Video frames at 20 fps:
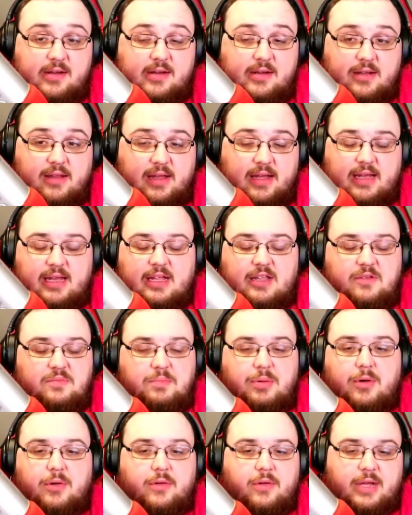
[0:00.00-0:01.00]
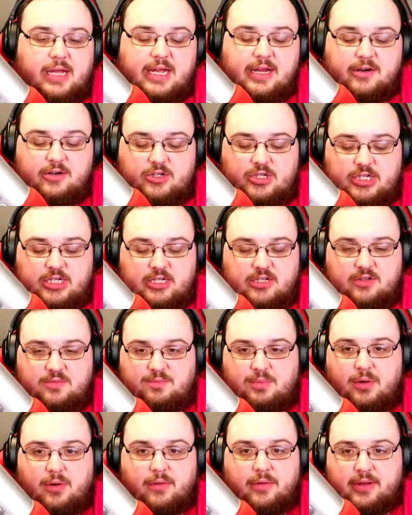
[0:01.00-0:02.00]
like he or she is
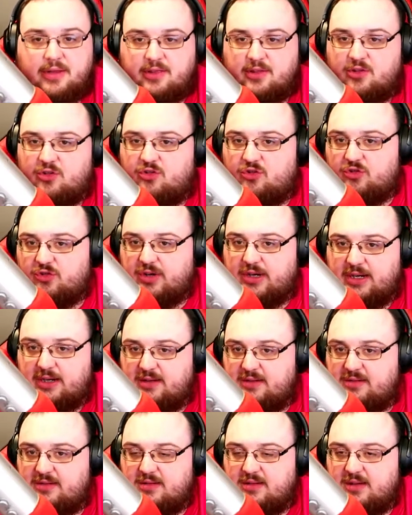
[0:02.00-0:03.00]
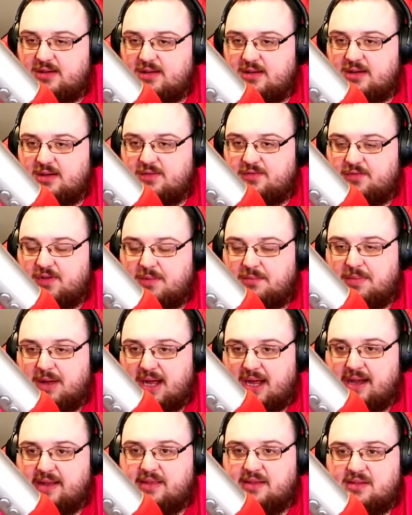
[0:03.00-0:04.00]
pulling the strings from
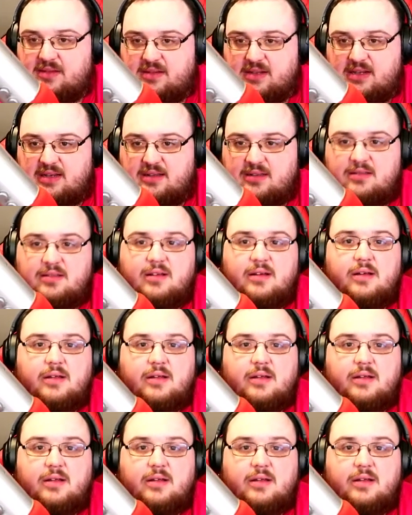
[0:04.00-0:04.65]
behind the scenes,